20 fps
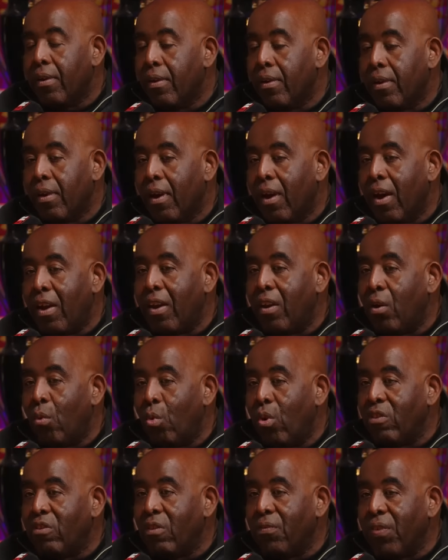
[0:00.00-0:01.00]
I don't know
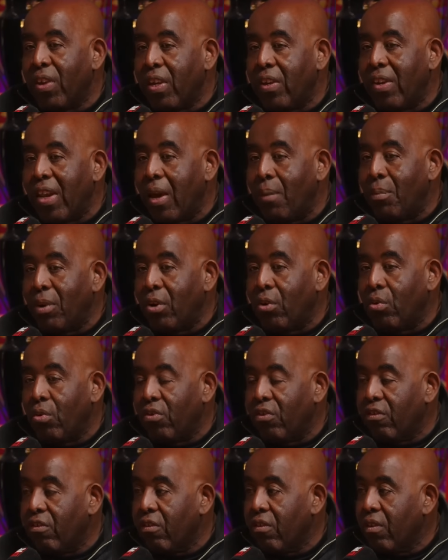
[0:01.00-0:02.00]
what to think of that
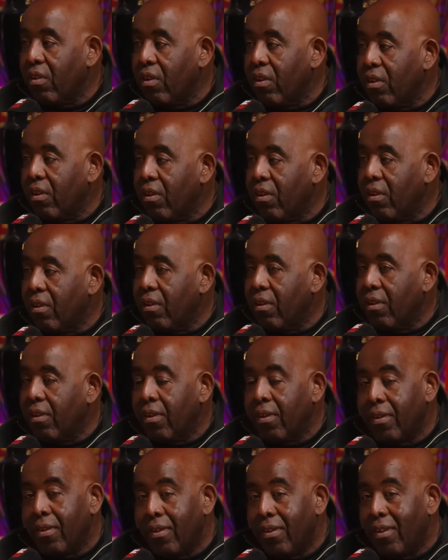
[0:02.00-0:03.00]
because
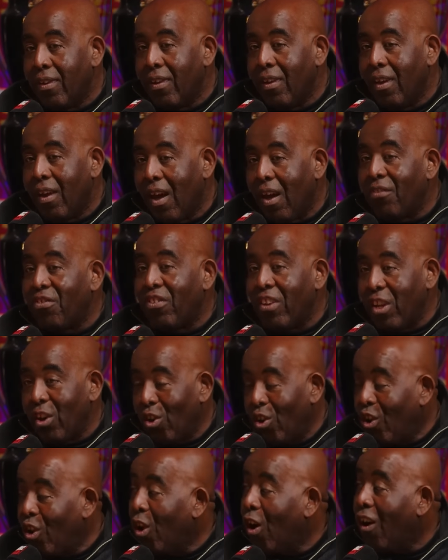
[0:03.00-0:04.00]
I've seen a
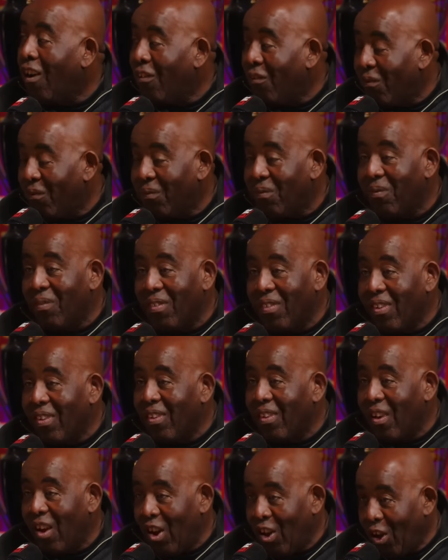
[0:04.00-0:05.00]
lot
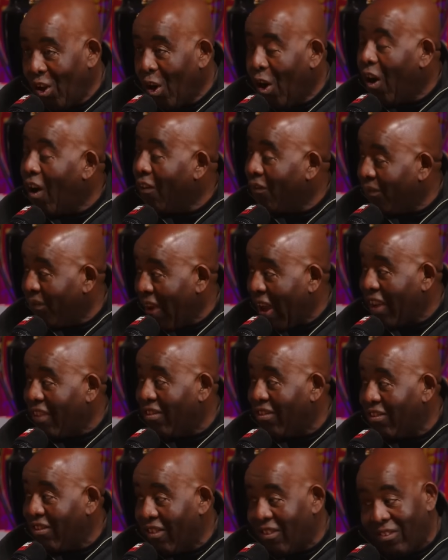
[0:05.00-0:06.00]
of
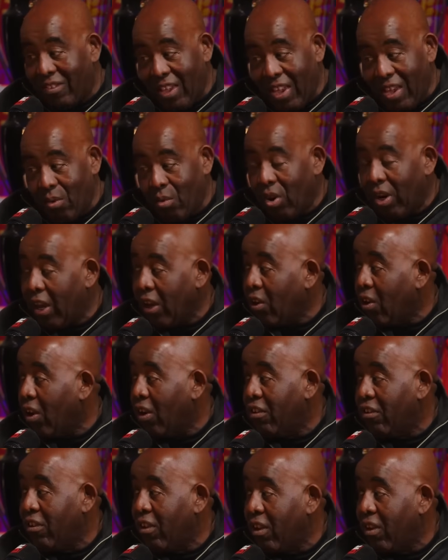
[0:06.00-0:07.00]
fans say what that guy
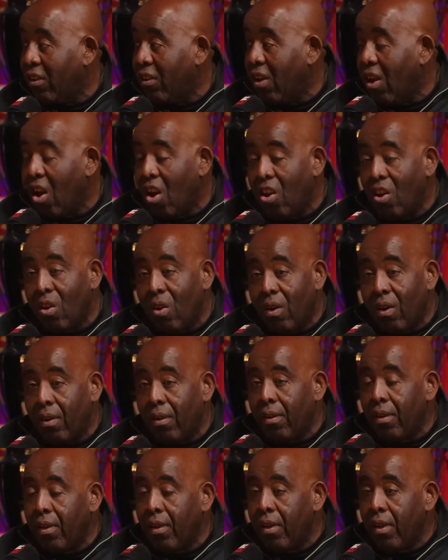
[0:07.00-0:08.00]
said. A lot.
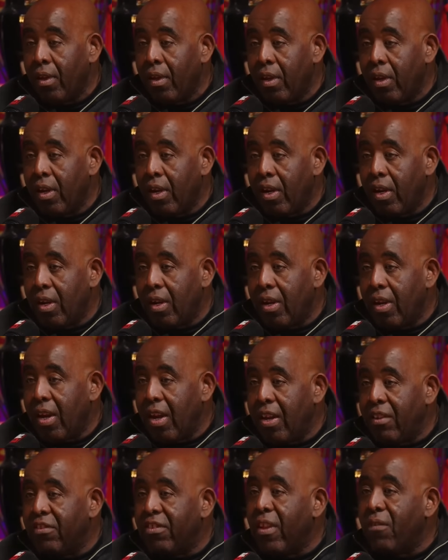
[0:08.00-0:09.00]

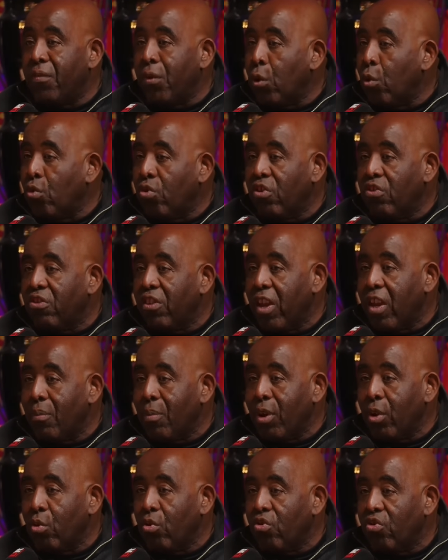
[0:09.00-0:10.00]
It's difficult to say
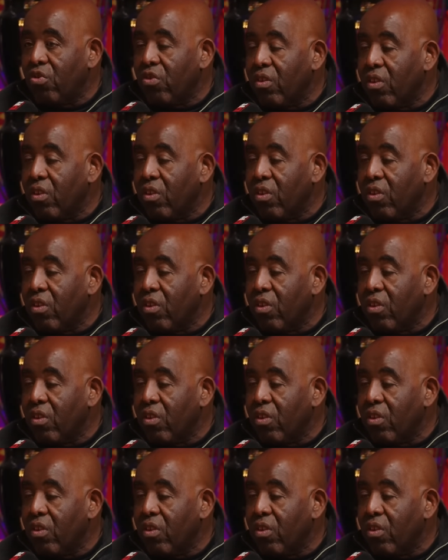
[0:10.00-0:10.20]
because,